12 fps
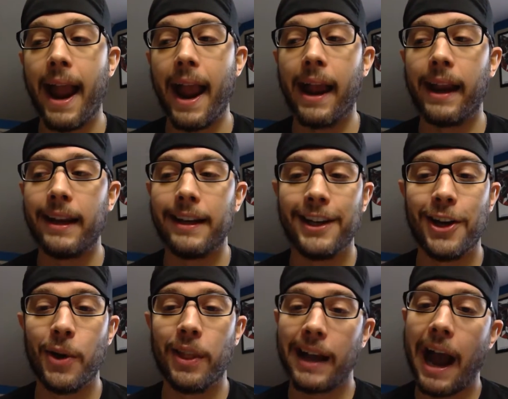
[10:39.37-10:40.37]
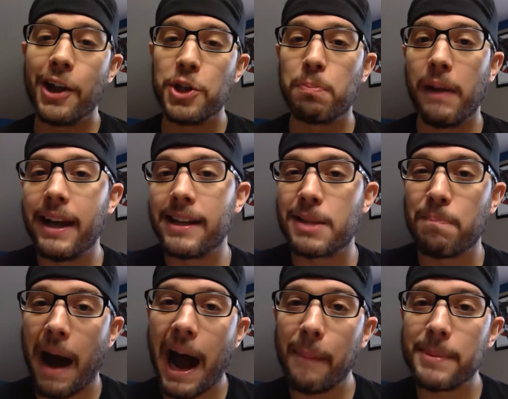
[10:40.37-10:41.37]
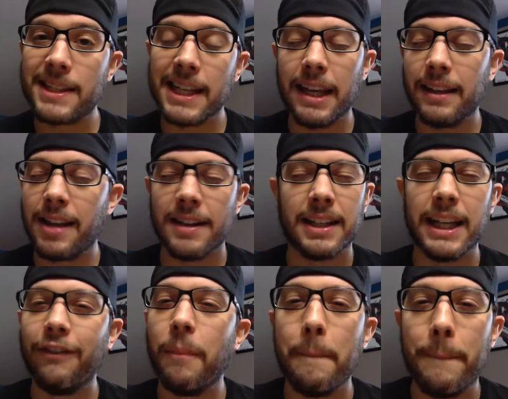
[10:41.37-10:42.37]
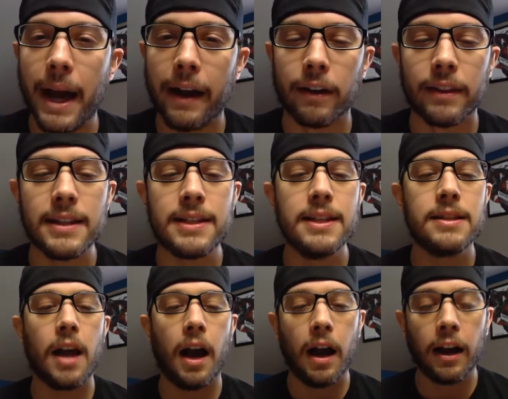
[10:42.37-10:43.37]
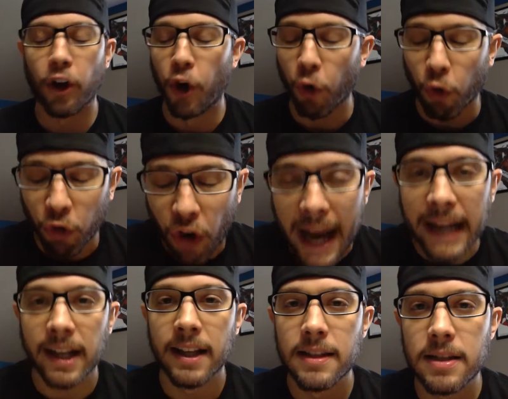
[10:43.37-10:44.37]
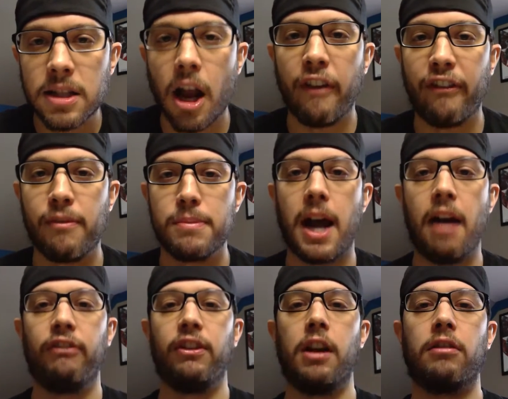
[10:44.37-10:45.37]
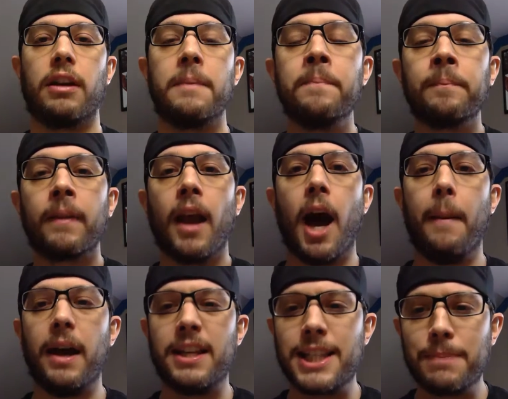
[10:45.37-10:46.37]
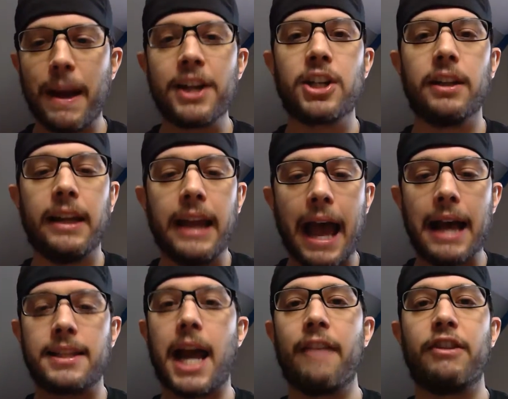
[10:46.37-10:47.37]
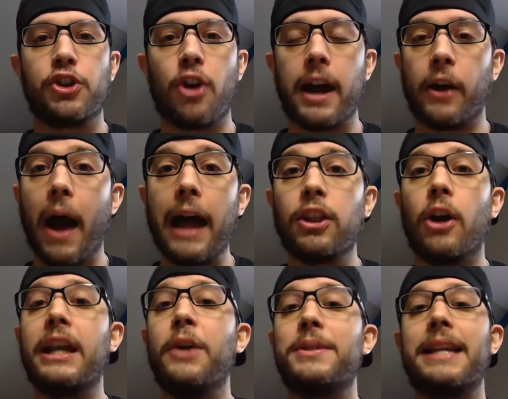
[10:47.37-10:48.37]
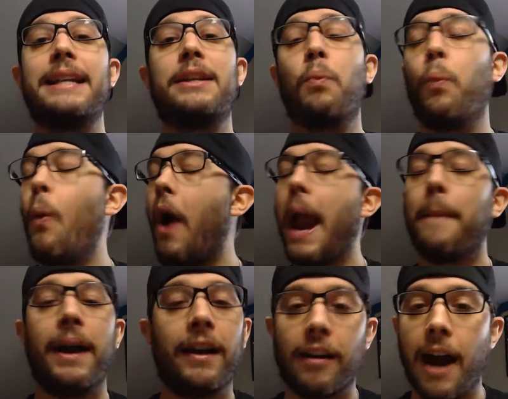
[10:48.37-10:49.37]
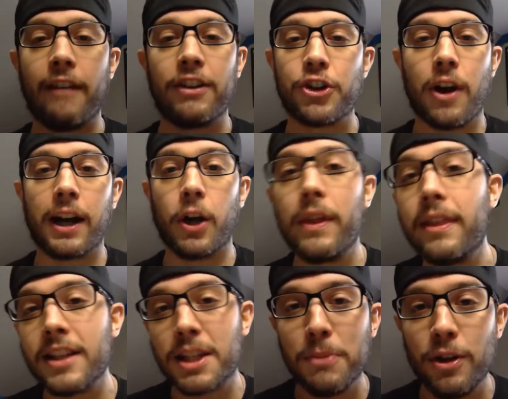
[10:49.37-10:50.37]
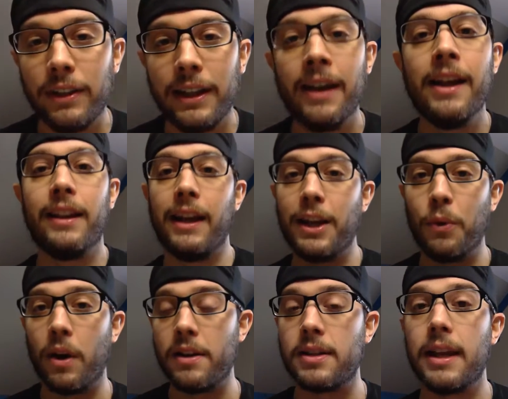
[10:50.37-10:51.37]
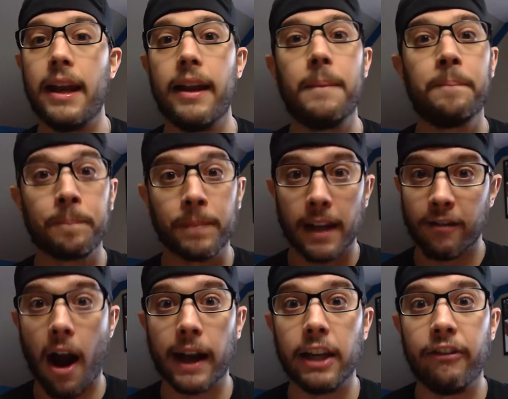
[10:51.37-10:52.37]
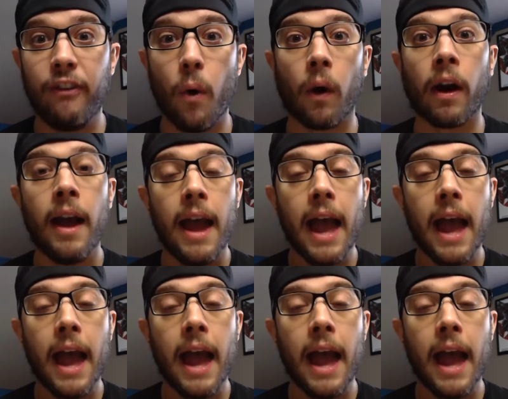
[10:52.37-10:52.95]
the guy who's playing his pops does it even better. This is great stuff from Dolph Lundgren, especially as Ivan Drago. I thought he was a way better Ivan Drago in this movie than he was in Rocky IV,